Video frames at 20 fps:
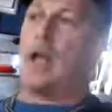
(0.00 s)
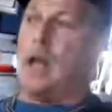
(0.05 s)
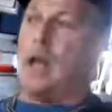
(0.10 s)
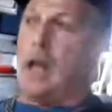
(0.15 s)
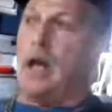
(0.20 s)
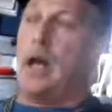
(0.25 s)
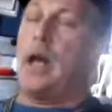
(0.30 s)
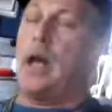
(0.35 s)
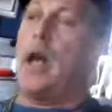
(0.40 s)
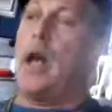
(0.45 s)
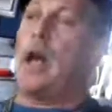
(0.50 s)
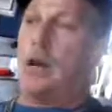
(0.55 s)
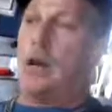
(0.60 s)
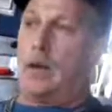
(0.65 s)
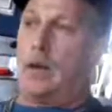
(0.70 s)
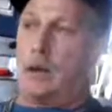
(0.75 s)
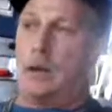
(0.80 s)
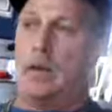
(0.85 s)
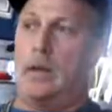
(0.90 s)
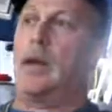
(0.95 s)
me your
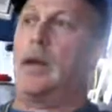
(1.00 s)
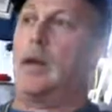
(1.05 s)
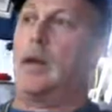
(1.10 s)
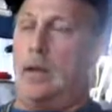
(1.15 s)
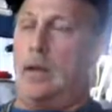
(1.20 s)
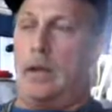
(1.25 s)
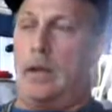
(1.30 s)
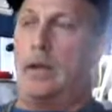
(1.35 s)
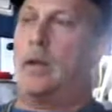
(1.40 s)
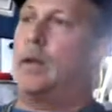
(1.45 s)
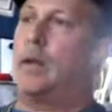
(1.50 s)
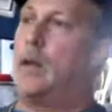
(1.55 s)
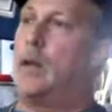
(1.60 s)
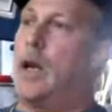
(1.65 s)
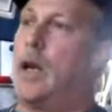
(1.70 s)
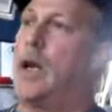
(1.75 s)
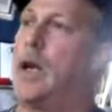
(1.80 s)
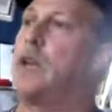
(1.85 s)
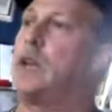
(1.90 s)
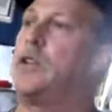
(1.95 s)
heart and your
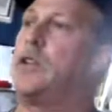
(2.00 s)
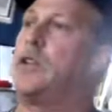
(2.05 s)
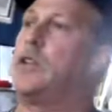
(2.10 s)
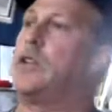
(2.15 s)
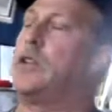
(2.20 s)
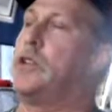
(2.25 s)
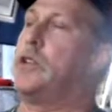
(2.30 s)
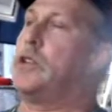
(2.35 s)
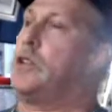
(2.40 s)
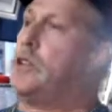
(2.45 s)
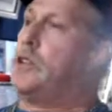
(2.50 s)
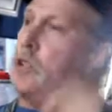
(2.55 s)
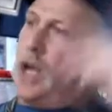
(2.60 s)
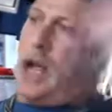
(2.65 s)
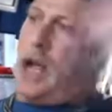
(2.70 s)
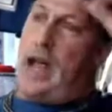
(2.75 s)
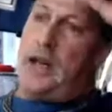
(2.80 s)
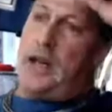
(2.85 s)
aptitude for enlightenment.